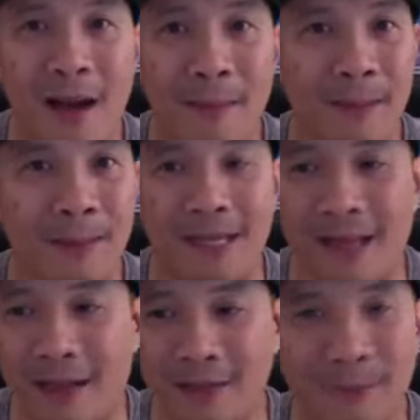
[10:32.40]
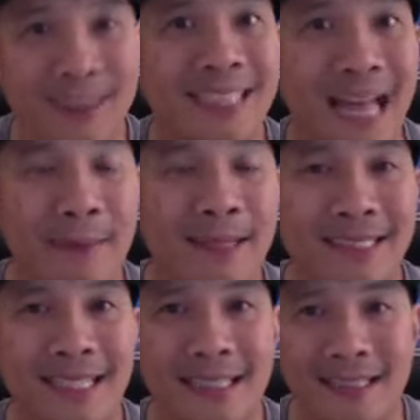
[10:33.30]
Maybe they have some assignments
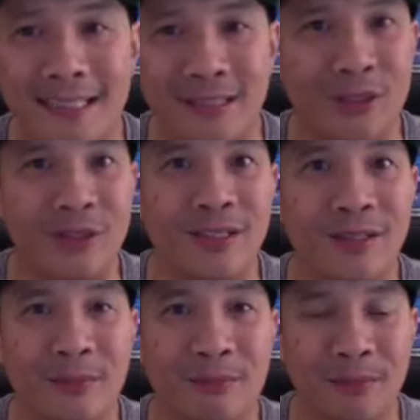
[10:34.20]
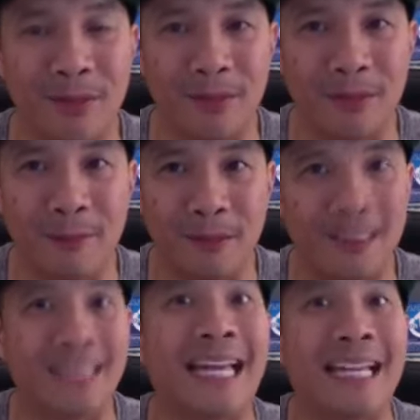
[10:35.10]
that you know, there's
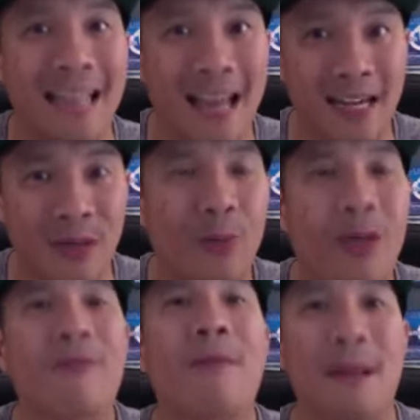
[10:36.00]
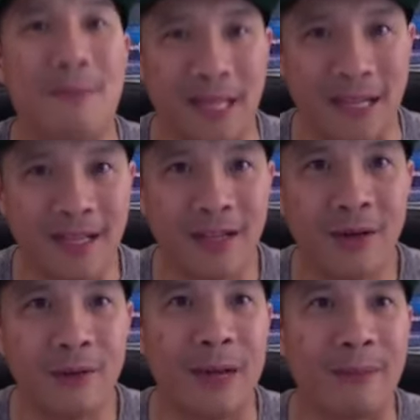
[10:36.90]
a deadline or whatever it may be,
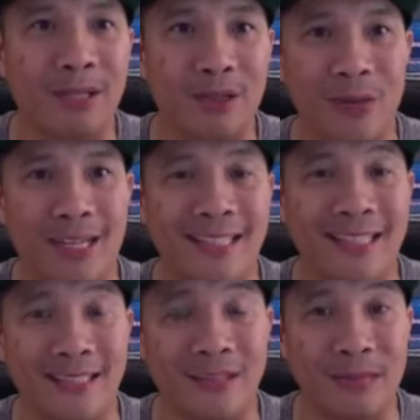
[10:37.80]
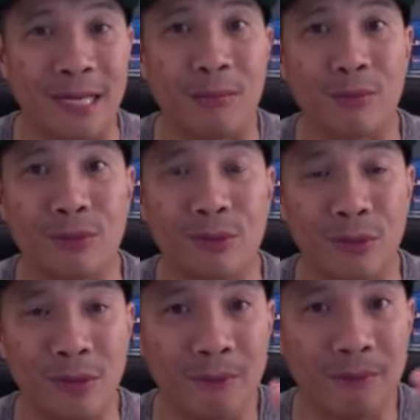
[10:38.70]
right? But the great thing is you'll be able to
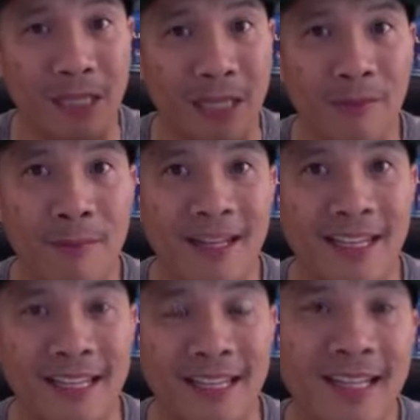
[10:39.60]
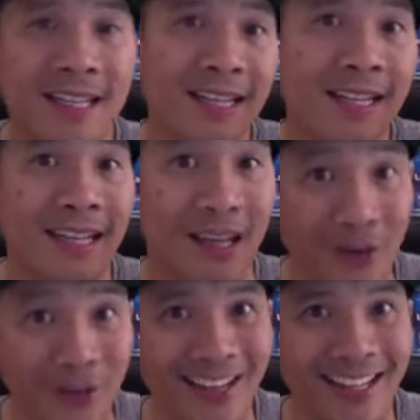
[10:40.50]
give them a link.
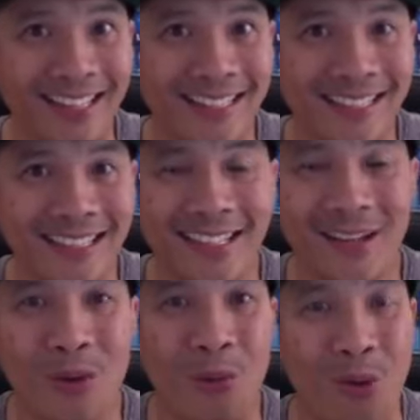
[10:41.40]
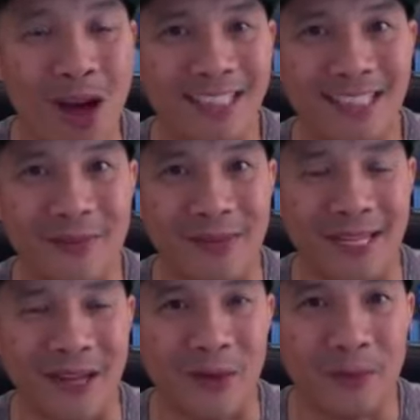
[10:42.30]
Here it is. Watch the
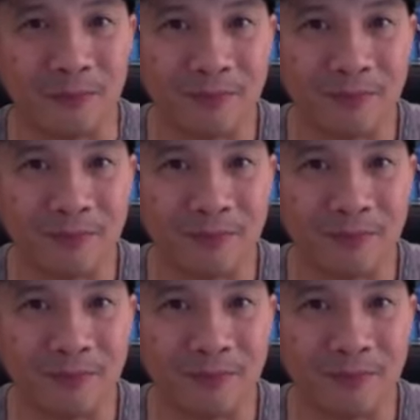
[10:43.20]
video.